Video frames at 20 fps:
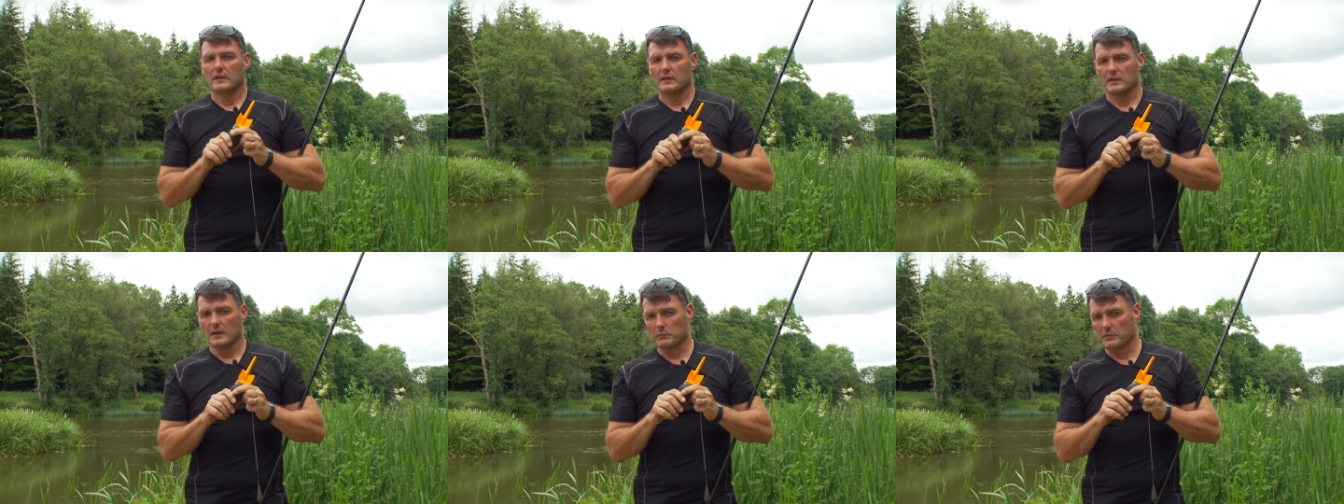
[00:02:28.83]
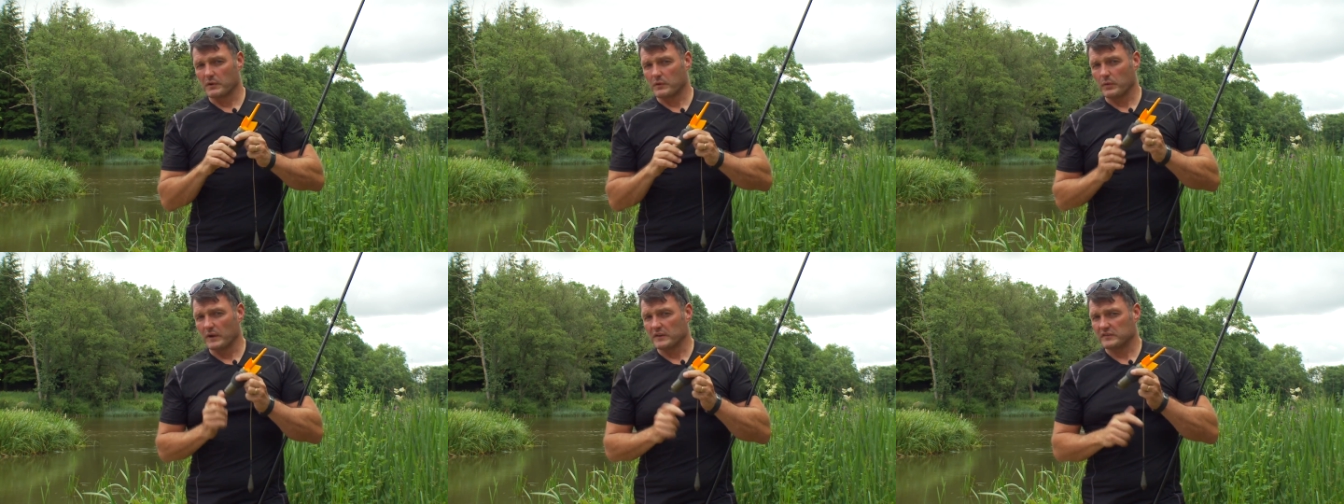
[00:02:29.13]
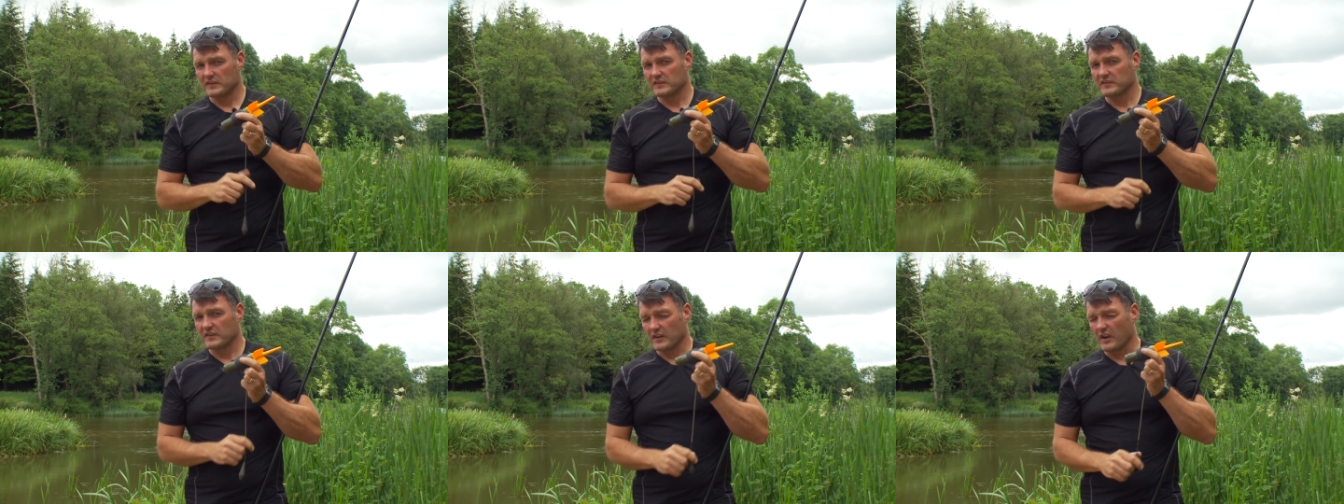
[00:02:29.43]
Number of
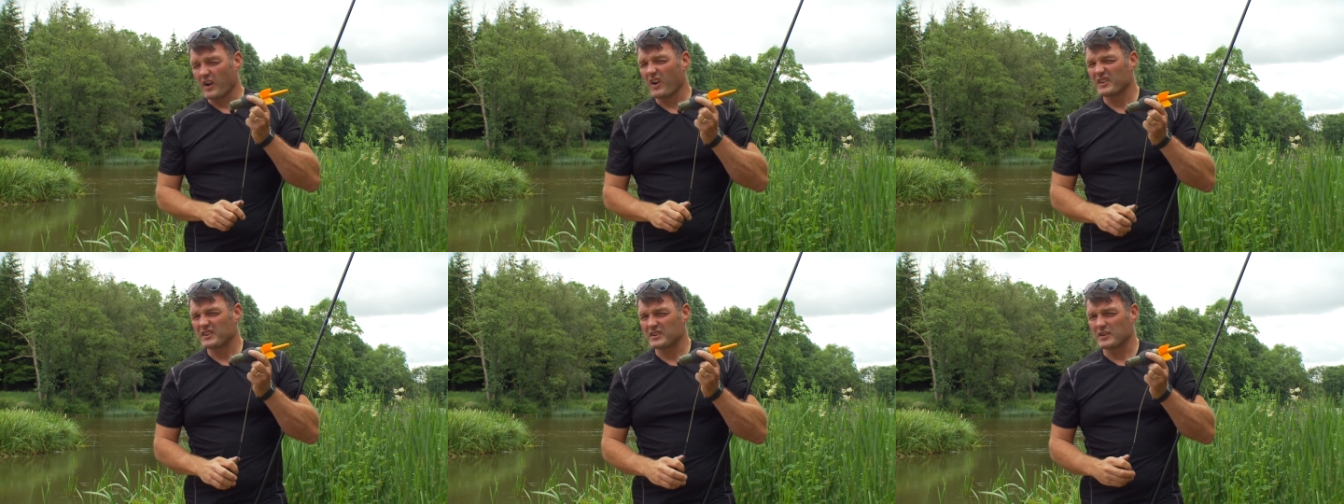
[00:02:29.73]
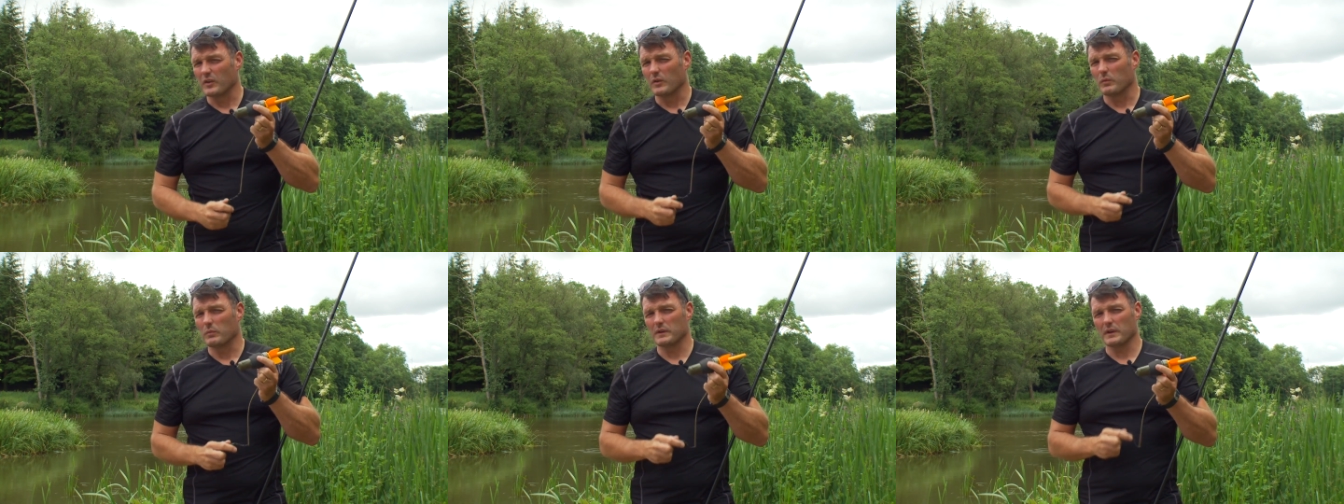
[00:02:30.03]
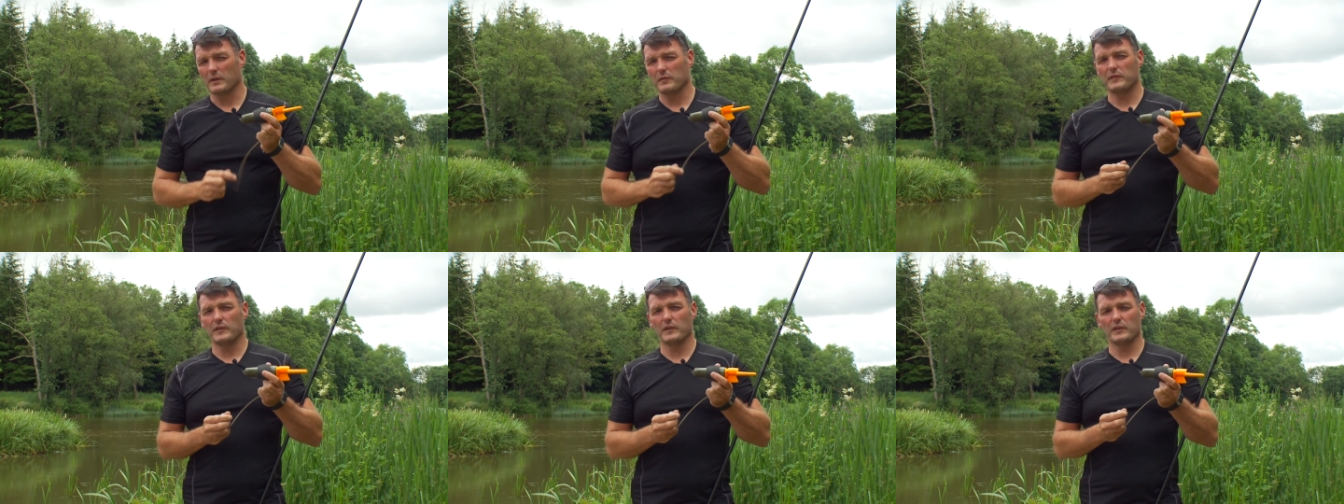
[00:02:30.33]
questions that I got when
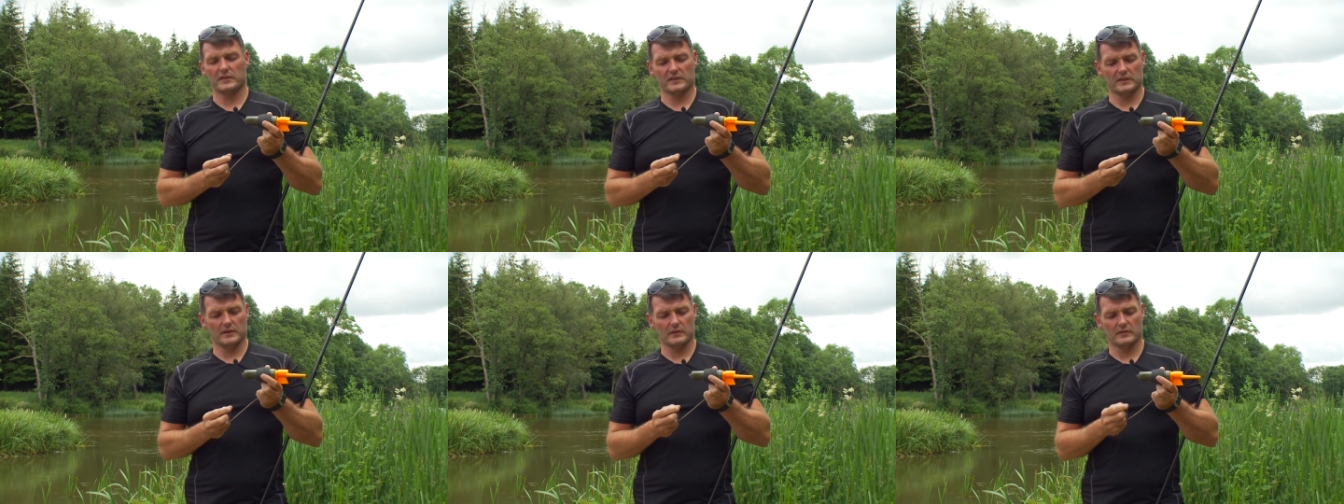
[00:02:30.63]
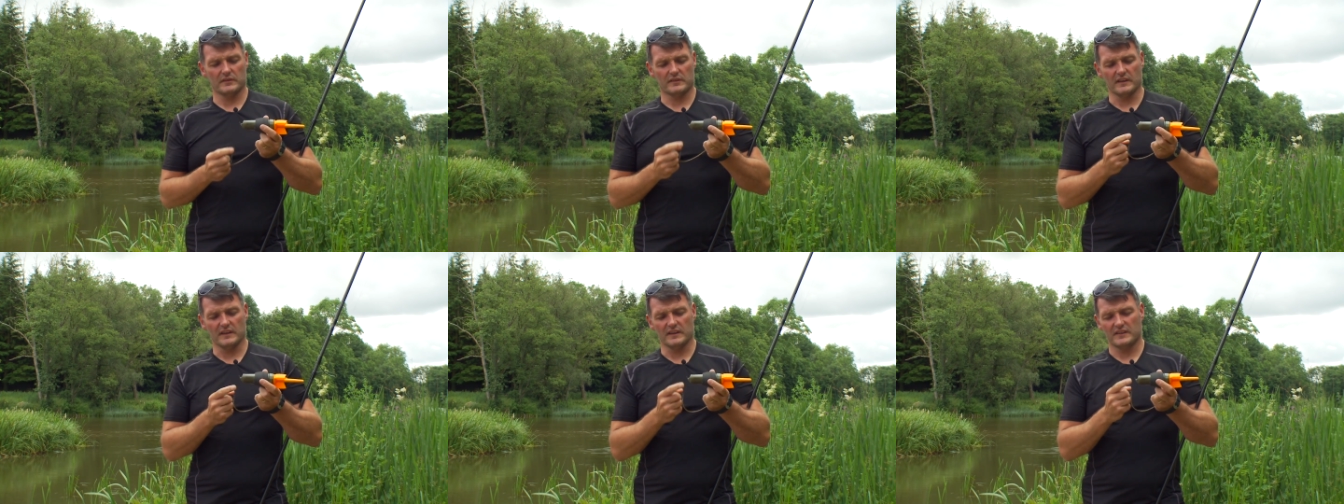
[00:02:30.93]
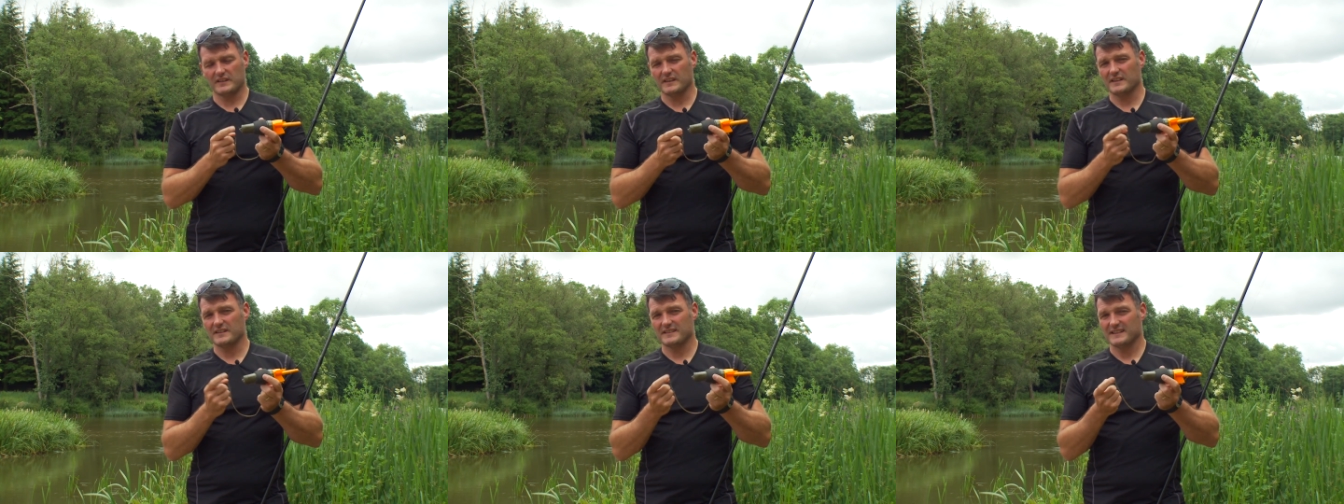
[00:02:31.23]
I first used
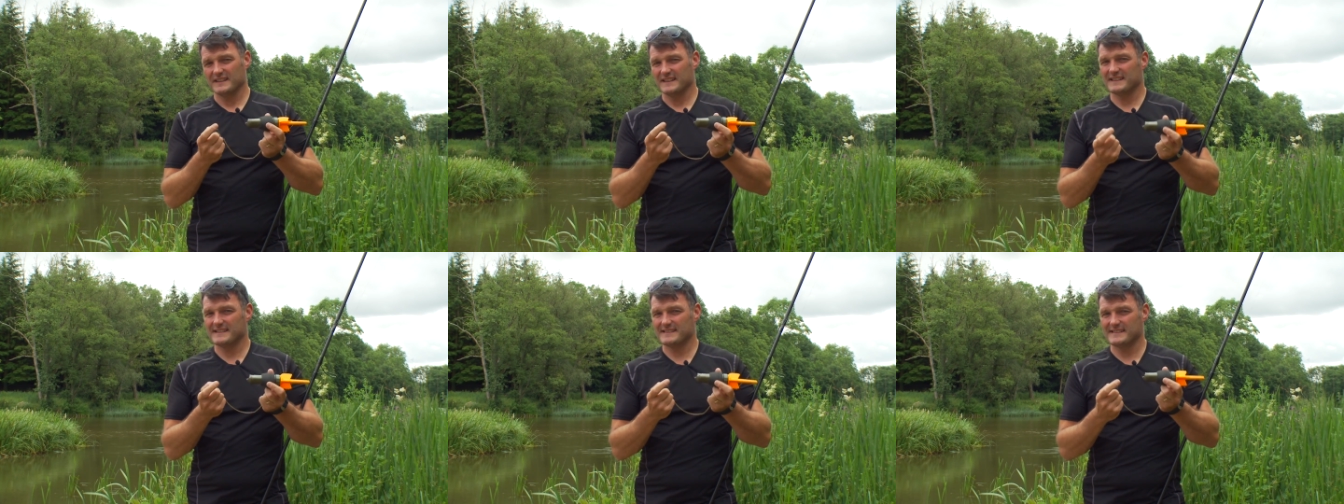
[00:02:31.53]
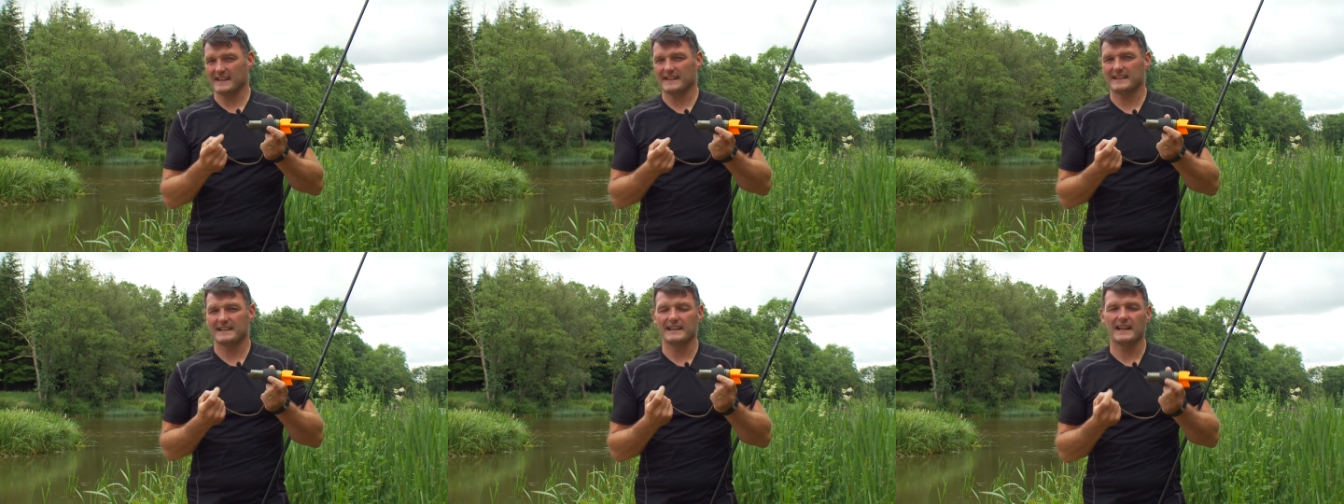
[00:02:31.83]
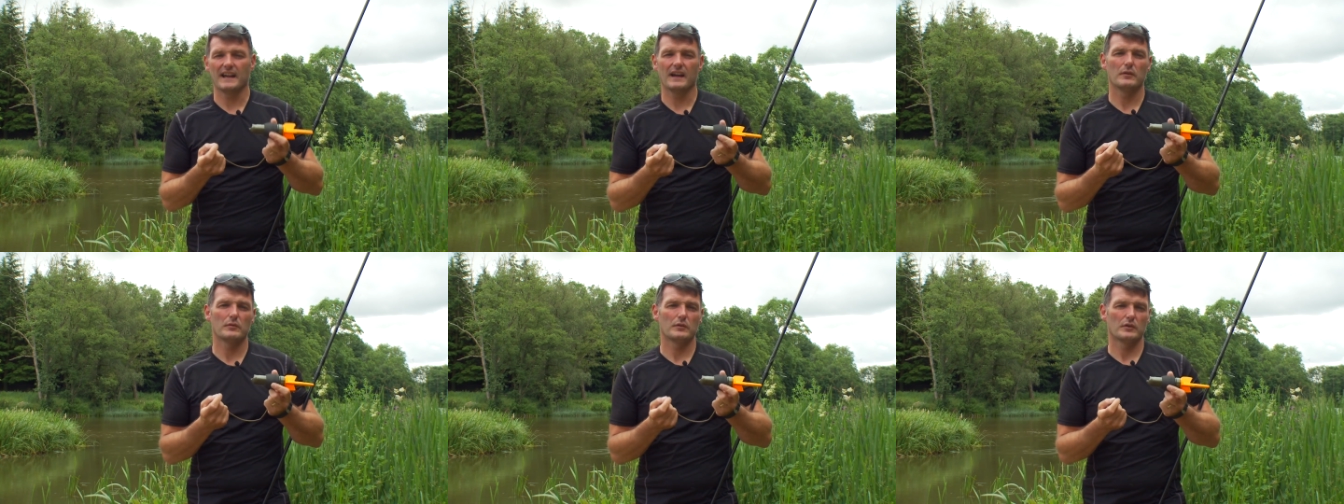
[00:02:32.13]
this is exactly how